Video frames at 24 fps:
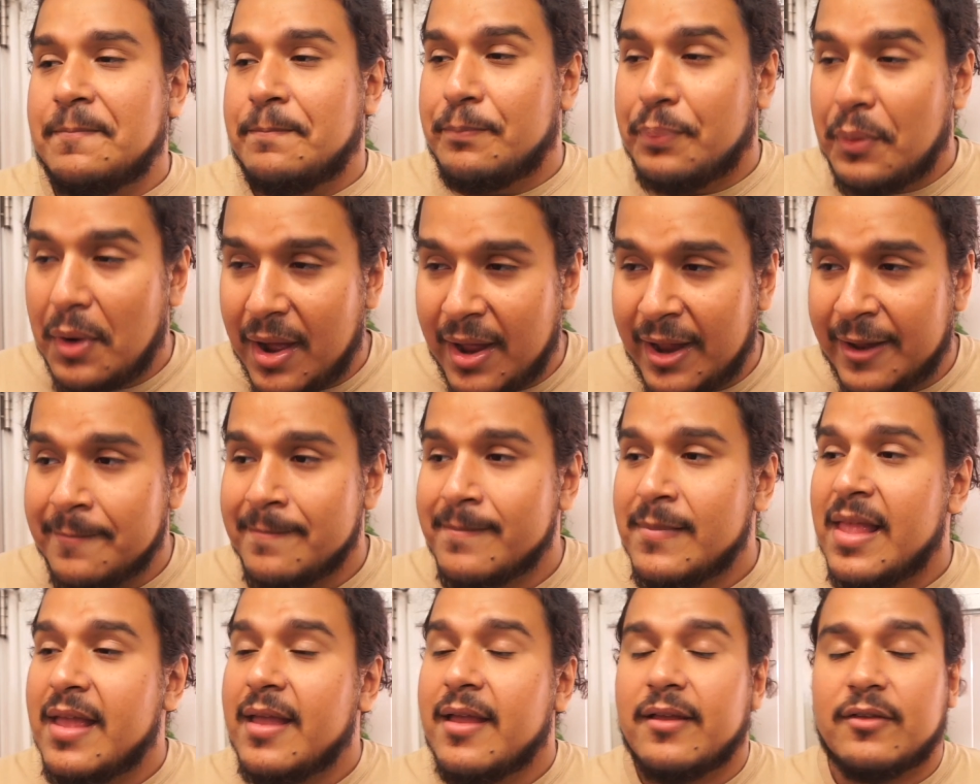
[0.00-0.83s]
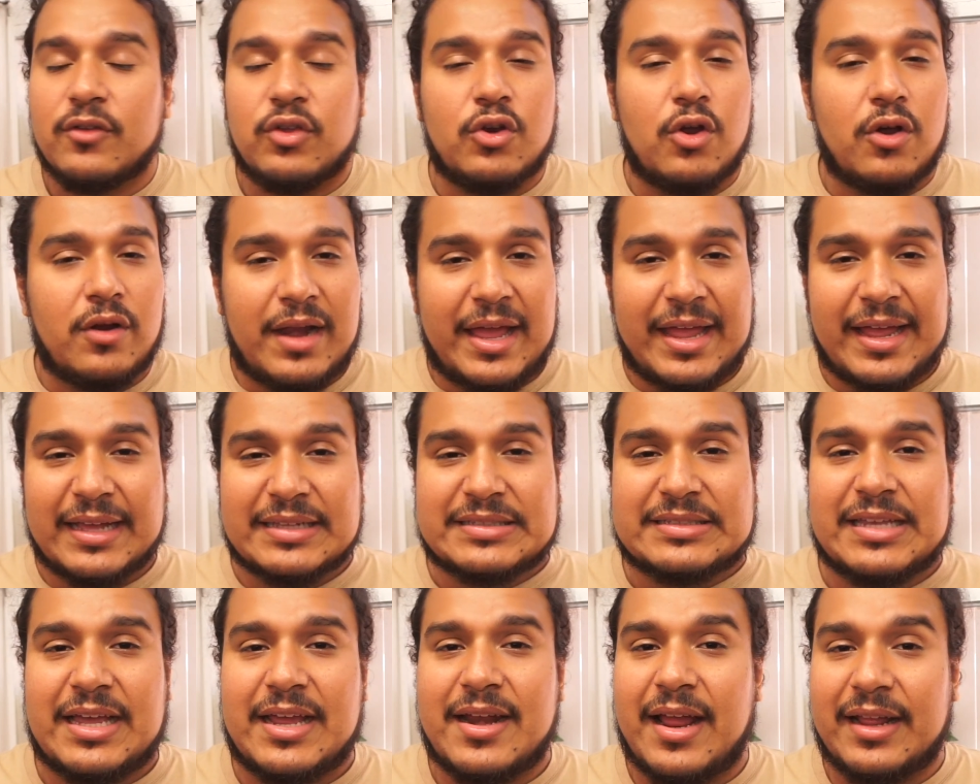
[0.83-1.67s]
But, you know, like I
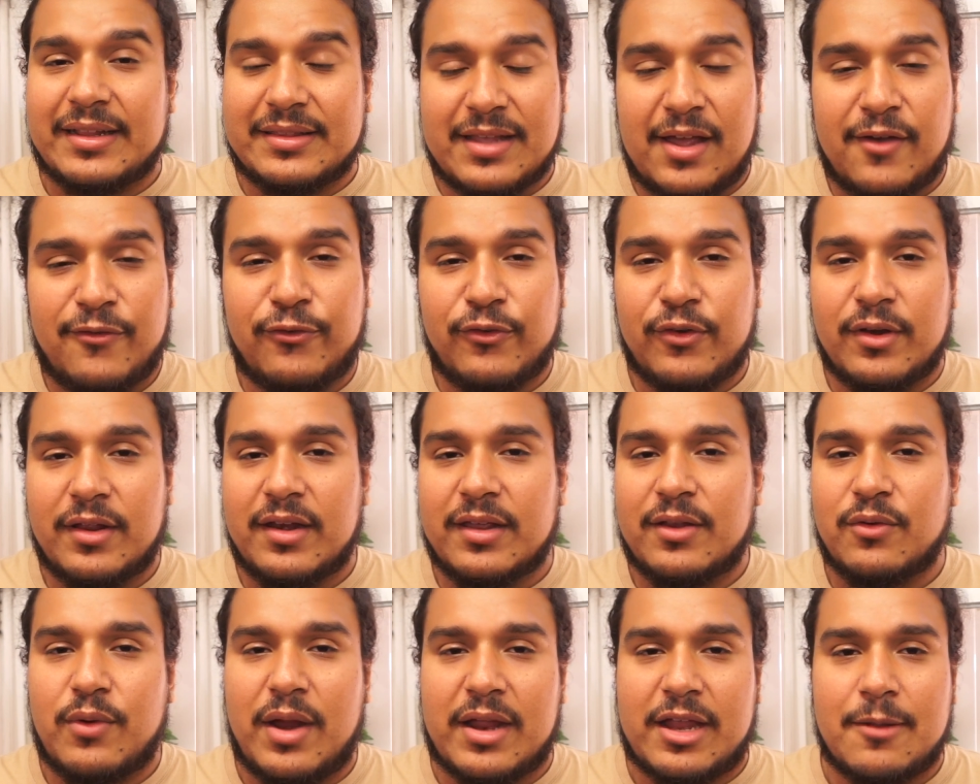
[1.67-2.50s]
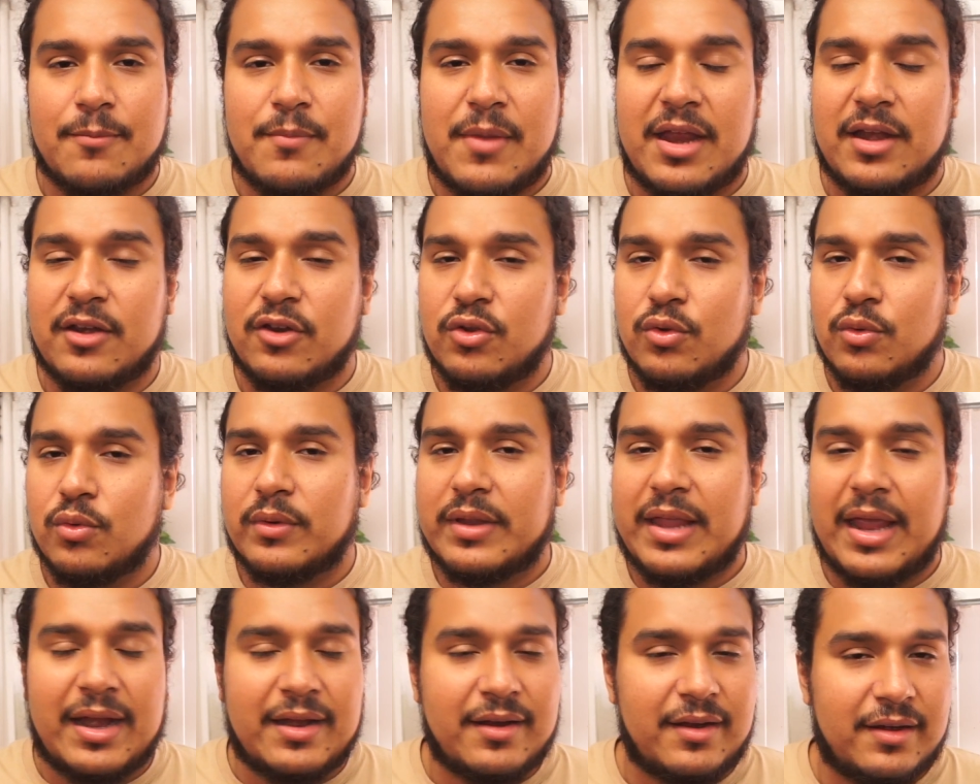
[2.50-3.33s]
said, I definitely recommend you
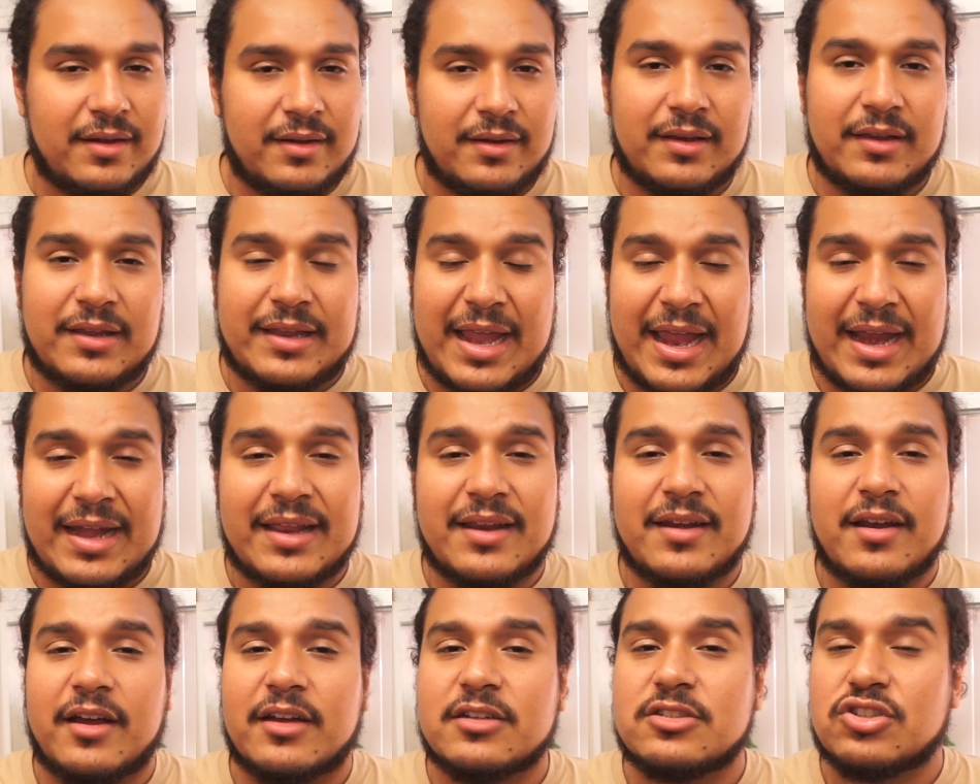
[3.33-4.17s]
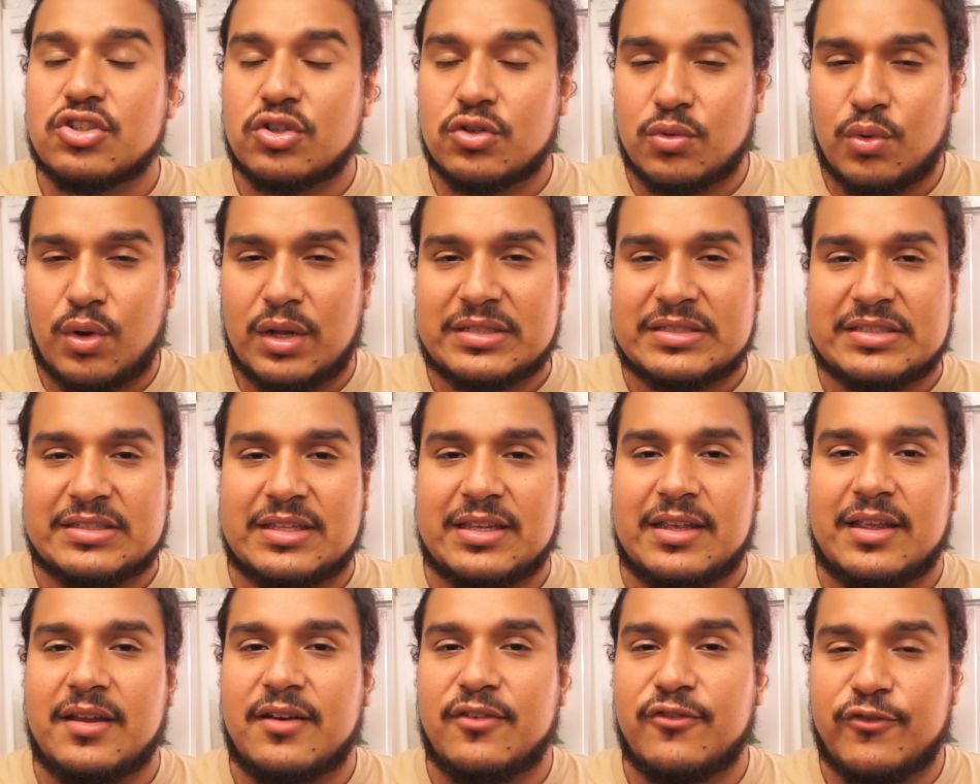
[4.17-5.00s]
getting a
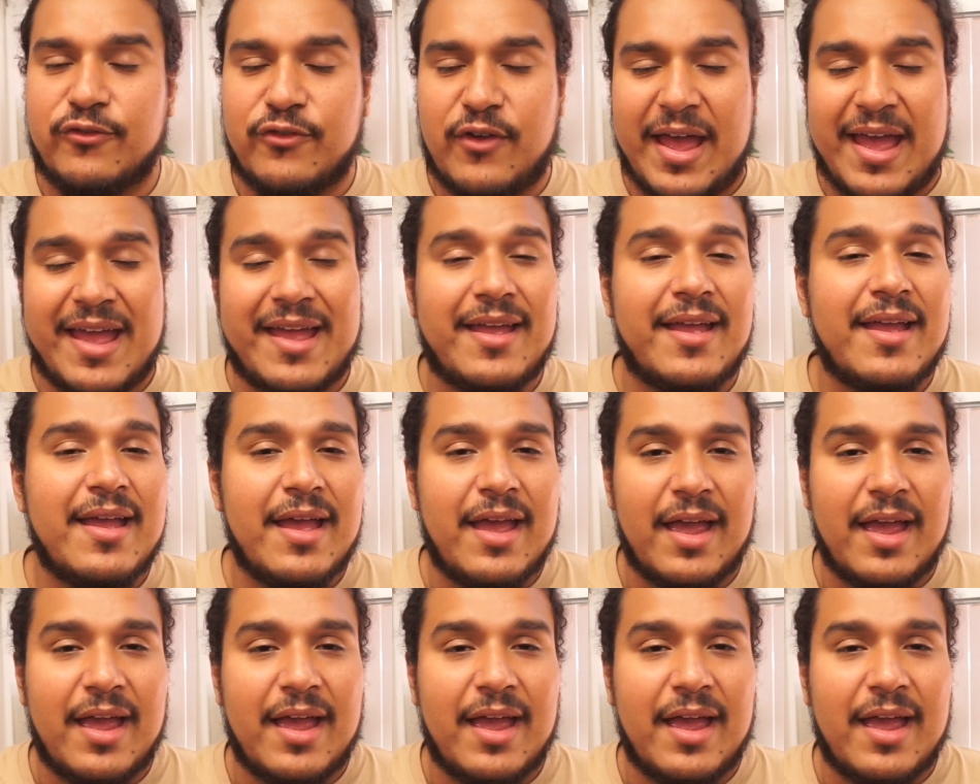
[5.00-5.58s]
trusted vet